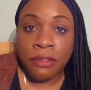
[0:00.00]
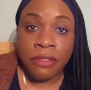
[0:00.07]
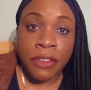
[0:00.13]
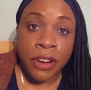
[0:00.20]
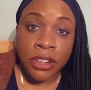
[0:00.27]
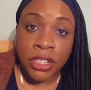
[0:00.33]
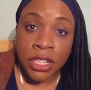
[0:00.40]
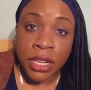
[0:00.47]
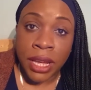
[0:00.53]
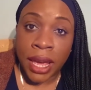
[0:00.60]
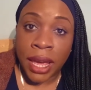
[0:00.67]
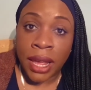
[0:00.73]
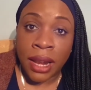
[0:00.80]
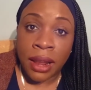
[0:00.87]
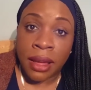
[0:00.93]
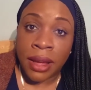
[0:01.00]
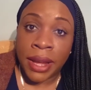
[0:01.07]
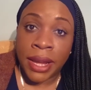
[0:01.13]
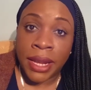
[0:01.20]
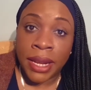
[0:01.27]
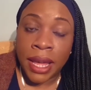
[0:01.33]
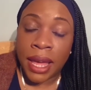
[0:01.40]
front
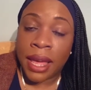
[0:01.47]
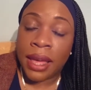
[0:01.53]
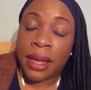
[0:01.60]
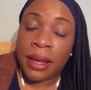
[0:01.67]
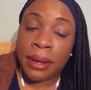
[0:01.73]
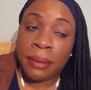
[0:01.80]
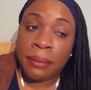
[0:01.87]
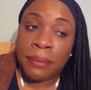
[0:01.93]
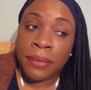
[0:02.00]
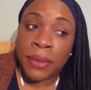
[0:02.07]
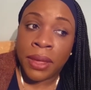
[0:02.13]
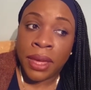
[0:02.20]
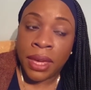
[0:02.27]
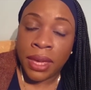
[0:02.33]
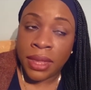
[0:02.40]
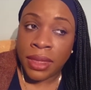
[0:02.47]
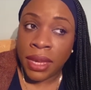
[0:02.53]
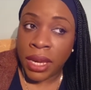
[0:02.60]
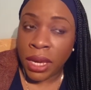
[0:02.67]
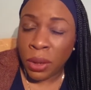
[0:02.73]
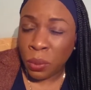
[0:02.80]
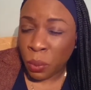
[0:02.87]
hairline.
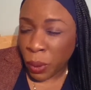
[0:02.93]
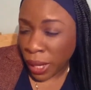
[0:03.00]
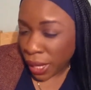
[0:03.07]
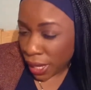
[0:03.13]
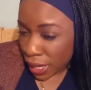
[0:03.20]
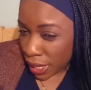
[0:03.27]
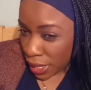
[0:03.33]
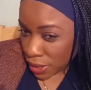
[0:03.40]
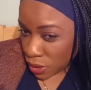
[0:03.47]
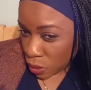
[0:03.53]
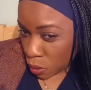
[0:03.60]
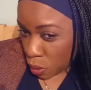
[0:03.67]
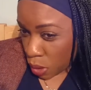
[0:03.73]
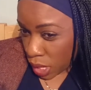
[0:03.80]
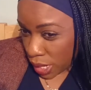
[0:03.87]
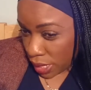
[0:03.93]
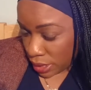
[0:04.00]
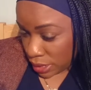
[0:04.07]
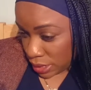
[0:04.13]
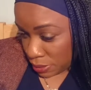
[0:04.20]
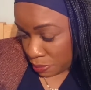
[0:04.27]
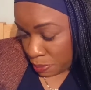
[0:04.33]
The wig is
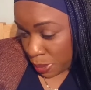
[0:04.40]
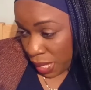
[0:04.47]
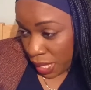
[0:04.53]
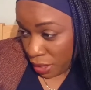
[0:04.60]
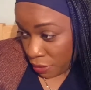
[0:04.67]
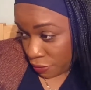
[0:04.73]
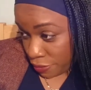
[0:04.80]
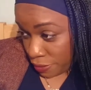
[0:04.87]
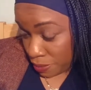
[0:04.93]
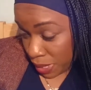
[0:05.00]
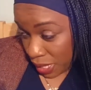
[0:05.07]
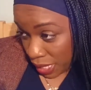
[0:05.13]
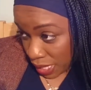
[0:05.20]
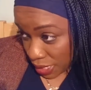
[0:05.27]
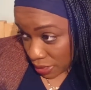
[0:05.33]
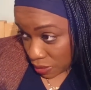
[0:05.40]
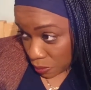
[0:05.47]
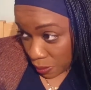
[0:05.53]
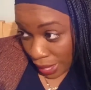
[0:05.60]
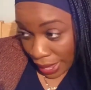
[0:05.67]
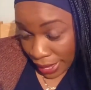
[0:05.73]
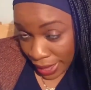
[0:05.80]
quite big for me as
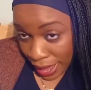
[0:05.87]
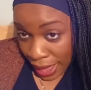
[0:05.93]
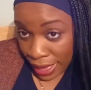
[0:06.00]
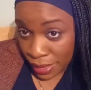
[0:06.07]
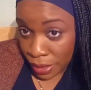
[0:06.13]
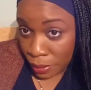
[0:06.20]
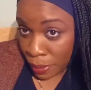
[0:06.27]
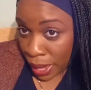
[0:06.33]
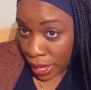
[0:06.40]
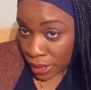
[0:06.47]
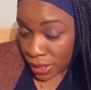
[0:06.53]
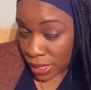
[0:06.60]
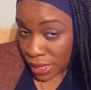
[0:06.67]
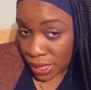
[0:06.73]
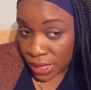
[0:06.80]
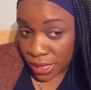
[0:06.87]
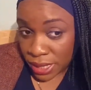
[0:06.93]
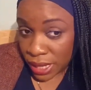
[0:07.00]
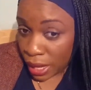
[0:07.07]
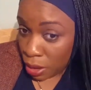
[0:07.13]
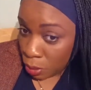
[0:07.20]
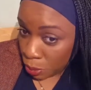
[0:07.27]
well at the back, so this
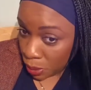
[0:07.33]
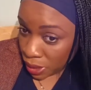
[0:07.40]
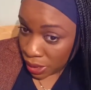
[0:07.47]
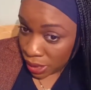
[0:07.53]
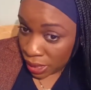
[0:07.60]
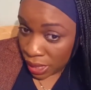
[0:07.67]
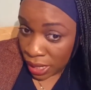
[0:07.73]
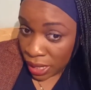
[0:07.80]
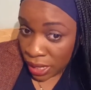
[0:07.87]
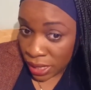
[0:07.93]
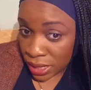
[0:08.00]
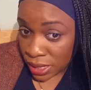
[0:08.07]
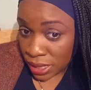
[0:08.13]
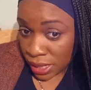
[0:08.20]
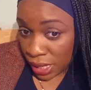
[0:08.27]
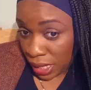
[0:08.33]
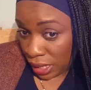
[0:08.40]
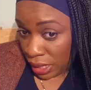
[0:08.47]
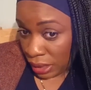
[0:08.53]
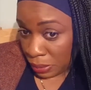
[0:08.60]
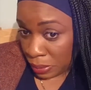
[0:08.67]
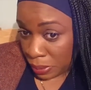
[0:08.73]
is helping to
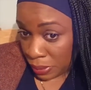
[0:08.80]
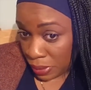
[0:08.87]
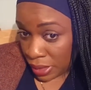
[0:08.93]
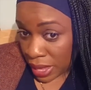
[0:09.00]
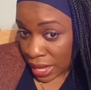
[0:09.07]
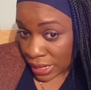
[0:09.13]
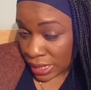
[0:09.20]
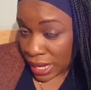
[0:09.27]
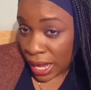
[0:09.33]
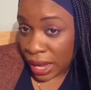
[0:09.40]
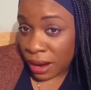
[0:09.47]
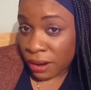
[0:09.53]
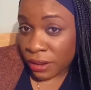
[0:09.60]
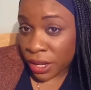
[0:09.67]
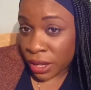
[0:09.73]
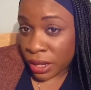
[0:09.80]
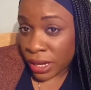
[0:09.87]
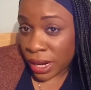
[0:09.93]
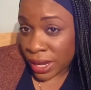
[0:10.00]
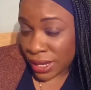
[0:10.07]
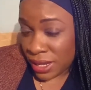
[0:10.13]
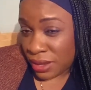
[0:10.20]
keep that area
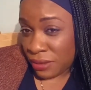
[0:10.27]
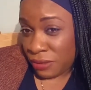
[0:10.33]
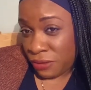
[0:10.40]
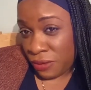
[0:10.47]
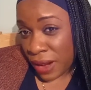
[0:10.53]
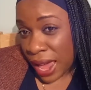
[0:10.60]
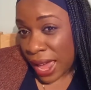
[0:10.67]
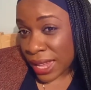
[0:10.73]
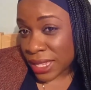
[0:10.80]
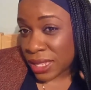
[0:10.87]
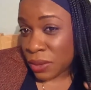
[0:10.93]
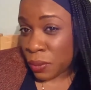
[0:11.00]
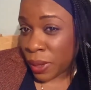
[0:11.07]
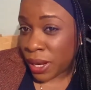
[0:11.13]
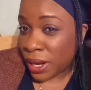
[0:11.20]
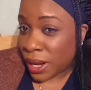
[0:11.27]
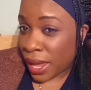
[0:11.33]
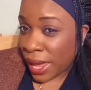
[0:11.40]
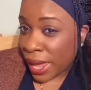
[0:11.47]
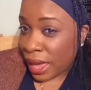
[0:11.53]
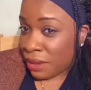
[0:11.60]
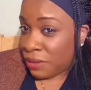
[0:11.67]
nice and flat when
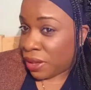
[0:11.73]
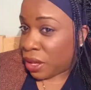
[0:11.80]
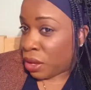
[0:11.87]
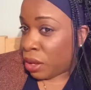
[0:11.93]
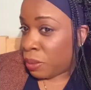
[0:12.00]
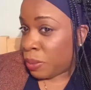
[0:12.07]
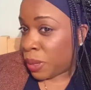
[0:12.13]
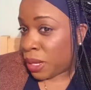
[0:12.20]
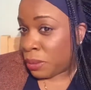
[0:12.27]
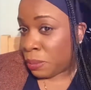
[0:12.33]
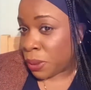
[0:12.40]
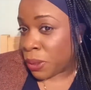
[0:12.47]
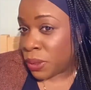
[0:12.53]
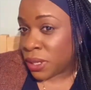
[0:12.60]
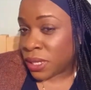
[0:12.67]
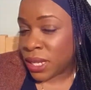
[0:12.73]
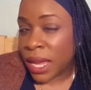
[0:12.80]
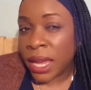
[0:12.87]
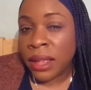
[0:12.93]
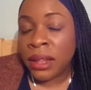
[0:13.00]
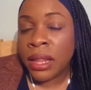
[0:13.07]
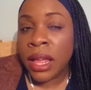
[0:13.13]
I have it up in a
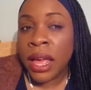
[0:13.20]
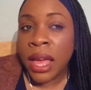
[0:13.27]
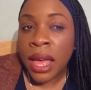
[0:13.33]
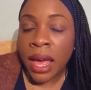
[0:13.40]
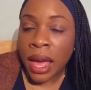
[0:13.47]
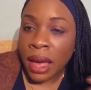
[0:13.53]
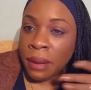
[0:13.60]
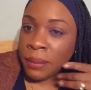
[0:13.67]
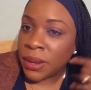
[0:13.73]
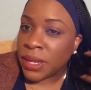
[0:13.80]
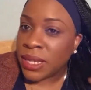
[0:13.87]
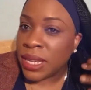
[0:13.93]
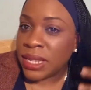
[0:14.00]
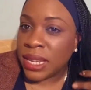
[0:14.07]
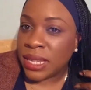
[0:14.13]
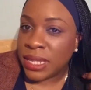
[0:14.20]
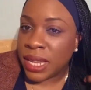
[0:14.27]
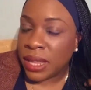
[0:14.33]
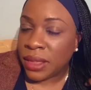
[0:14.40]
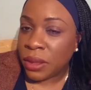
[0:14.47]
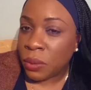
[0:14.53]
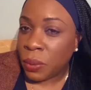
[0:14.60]
ponytail, because as I
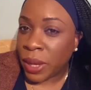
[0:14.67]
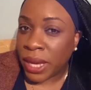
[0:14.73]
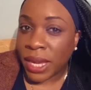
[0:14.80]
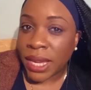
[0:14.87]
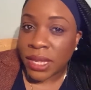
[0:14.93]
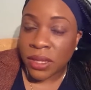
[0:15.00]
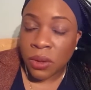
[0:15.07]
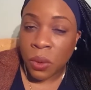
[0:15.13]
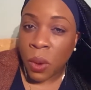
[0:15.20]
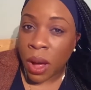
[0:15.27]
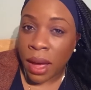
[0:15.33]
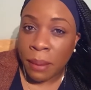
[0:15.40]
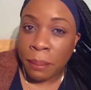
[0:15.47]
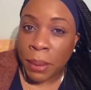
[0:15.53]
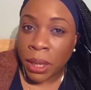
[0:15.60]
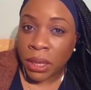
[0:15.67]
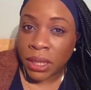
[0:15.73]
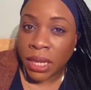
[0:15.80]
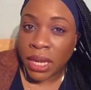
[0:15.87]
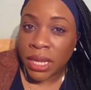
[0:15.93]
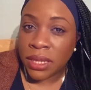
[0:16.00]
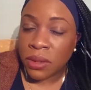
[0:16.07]
said, the wig is quite
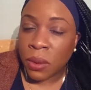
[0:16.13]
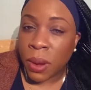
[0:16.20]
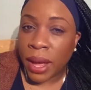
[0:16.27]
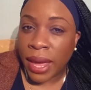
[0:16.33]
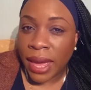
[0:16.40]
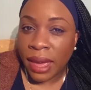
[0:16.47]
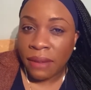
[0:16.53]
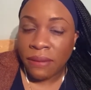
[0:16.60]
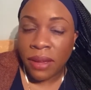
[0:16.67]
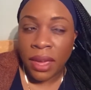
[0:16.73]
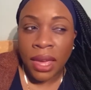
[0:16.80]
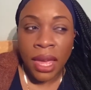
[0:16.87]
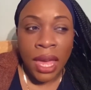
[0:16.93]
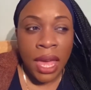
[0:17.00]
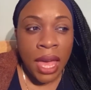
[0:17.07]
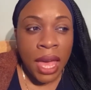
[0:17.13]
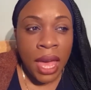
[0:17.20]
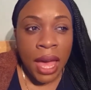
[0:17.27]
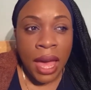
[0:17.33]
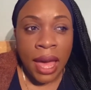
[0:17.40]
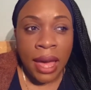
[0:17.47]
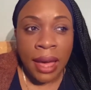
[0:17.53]
bulky, it's quite heavy,
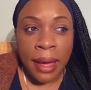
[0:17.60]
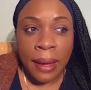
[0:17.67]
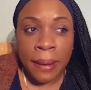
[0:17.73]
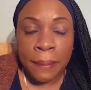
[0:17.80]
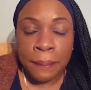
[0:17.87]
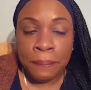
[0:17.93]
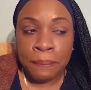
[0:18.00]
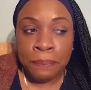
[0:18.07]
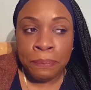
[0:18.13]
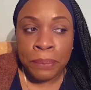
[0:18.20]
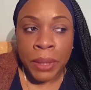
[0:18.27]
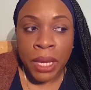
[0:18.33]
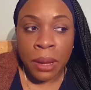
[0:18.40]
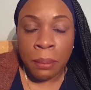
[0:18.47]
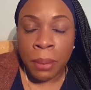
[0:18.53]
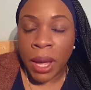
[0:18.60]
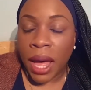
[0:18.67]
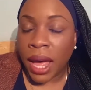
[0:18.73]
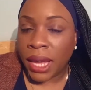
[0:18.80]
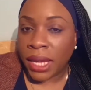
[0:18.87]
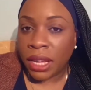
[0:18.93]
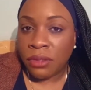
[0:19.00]
but
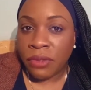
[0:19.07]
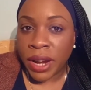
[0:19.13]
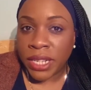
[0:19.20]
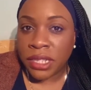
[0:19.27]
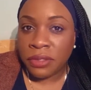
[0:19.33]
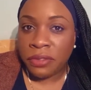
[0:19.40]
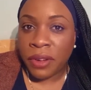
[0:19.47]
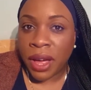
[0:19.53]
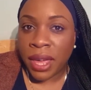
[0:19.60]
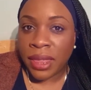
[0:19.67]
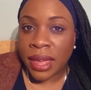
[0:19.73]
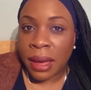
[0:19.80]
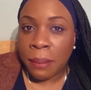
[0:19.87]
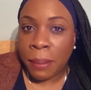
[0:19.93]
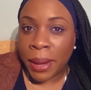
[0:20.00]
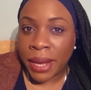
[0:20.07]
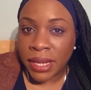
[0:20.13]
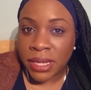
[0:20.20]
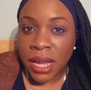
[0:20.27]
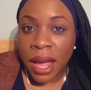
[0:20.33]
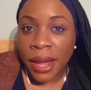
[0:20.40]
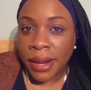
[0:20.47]
I can rectify that by
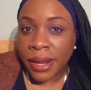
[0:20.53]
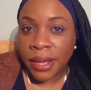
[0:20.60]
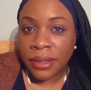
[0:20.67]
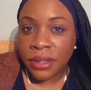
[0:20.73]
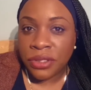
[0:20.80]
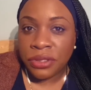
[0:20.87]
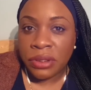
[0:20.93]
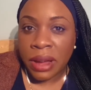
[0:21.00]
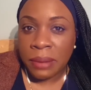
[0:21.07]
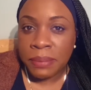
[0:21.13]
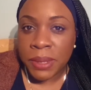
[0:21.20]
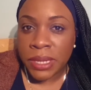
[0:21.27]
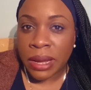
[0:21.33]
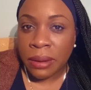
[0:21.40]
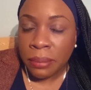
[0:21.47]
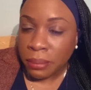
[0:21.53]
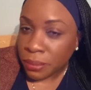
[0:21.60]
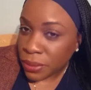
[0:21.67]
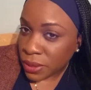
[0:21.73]
tightening the strap some.